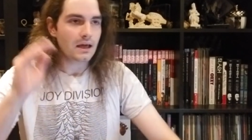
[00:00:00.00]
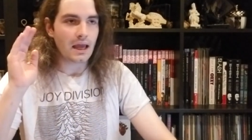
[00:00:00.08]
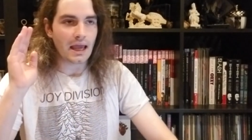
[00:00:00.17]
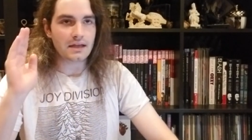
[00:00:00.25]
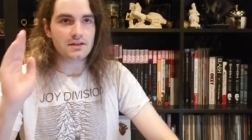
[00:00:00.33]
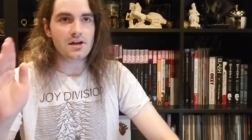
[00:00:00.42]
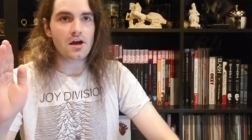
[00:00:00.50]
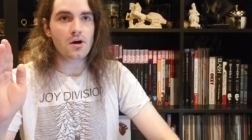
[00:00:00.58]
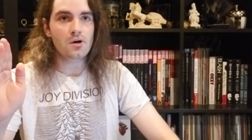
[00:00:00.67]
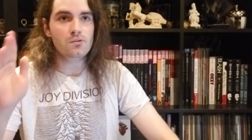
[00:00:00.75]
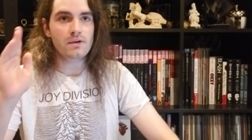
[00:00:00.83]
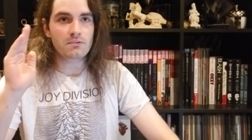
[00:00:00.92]
And
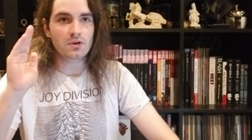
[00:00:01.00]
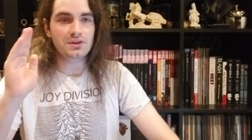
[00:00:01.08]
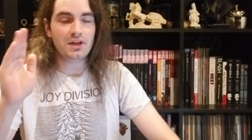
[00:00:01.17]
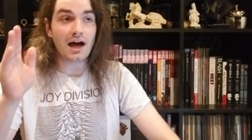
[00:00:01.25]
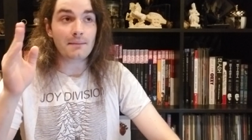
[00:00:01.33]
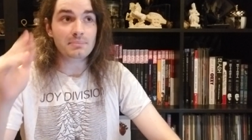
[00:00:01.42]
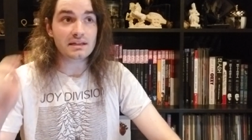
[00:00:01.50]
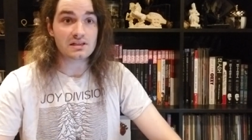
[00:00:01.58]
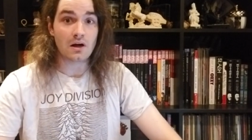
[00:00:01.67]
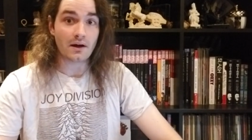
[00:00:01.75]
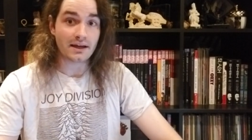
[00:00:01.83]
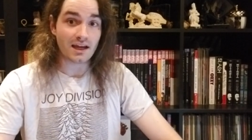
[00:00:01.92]
no, we will not be
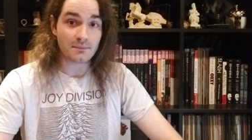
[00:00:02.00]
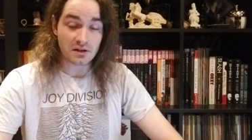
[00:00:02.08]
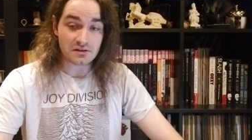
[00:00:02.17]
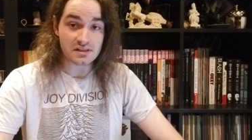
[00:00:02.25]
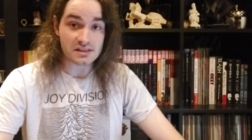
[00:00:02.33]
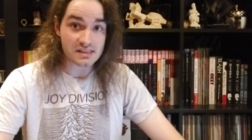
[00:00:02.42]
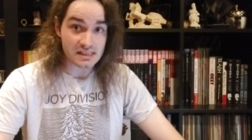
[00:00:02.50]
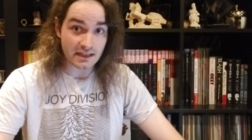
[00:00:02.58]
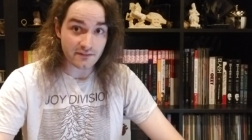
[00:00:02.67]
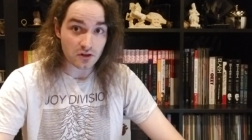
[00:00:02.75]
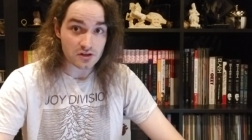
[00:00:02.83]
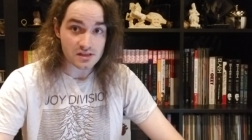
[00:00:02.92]
talking about
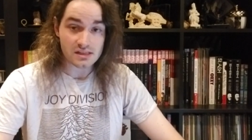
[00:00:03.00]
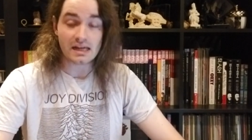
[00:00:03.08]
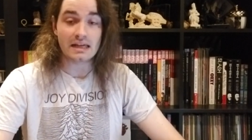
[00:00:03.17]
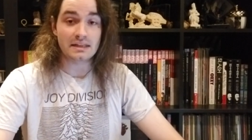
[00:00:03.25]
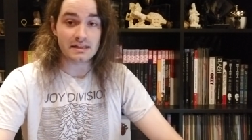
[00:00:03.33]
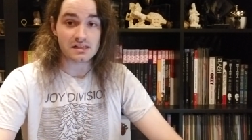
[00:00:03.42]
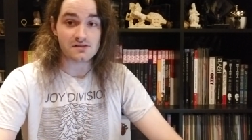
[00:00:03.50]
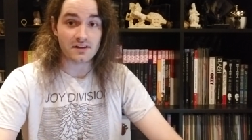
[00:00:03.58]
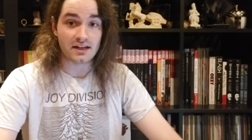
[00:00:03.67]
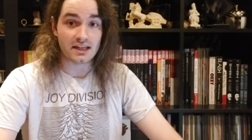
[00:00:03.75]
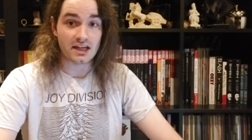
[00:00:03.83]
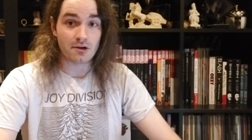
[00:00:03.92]
deceivers in this
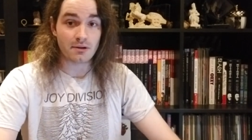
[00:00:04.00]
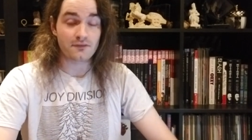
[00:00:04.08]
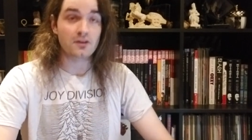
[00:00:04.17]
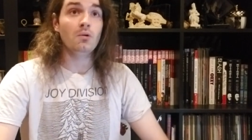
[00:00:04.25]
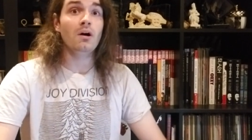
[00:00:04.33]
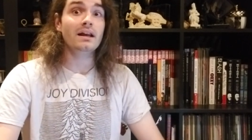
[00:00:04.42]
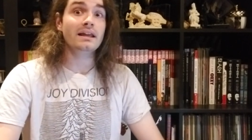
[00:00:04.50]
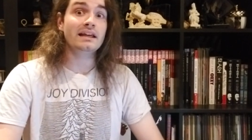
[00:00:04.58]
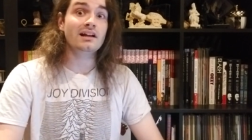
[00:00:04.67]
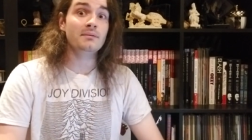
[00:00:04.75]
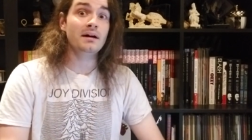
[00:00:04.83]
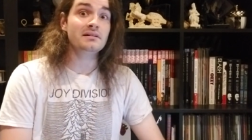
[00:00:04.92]
video. If you want to
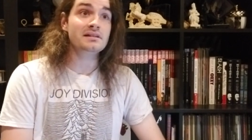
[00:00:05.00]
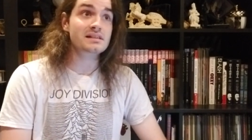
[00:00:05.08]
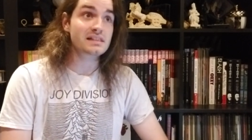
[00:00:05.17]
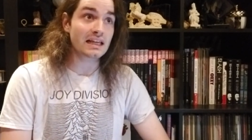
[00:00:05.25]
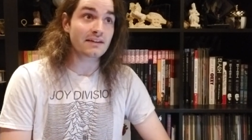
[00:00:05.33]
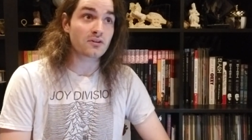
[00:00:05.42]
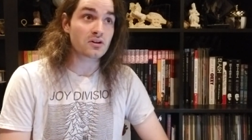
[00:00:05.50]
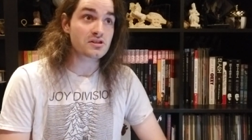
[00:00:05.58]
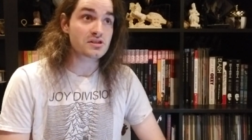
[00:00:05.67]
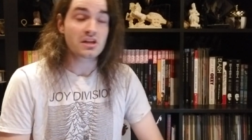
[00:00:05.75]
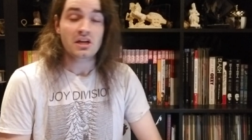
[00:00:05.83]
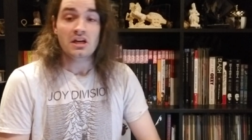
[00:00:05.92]
hear about deceivers,